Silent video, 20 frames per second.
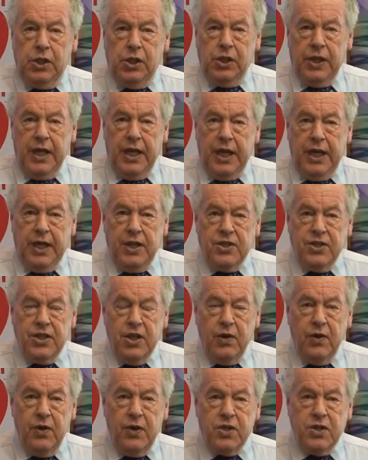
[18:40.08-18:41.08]
Okay,
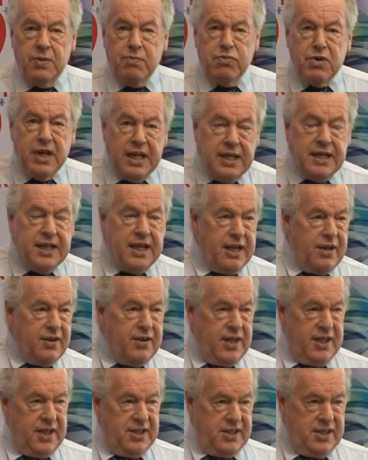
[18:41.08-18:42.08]
so to break down
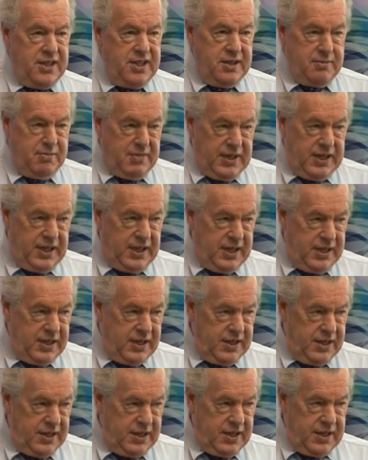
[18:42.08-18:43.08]
histamine